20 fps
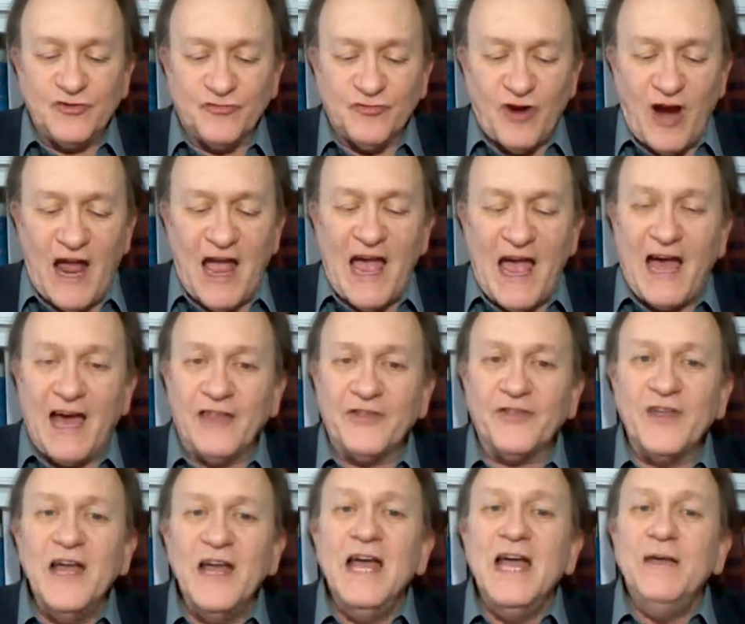
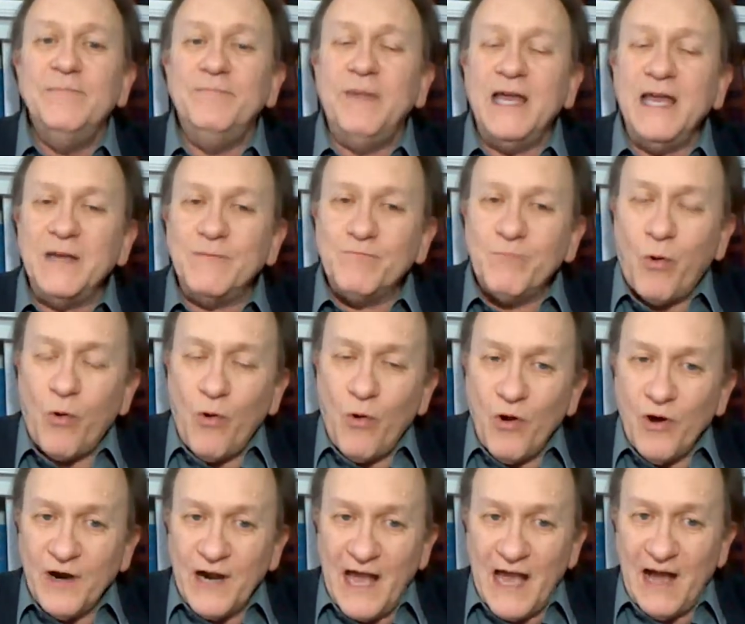wrath being
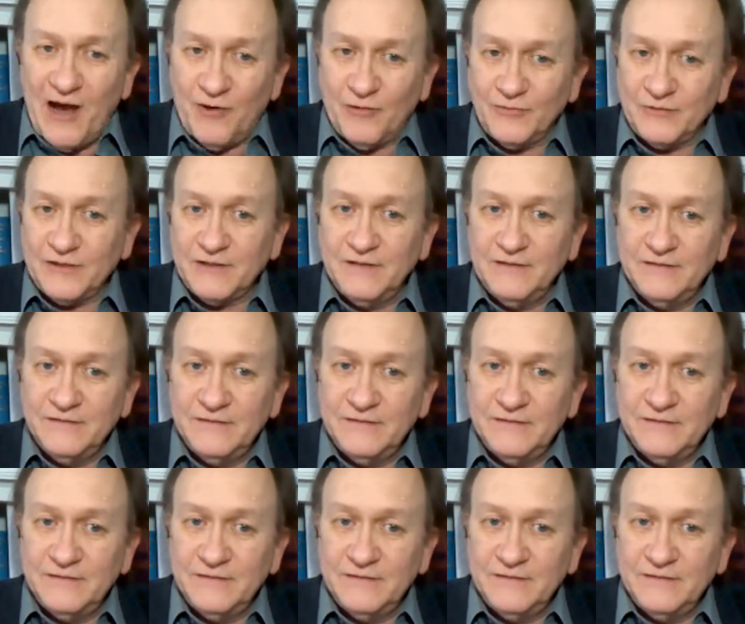poured out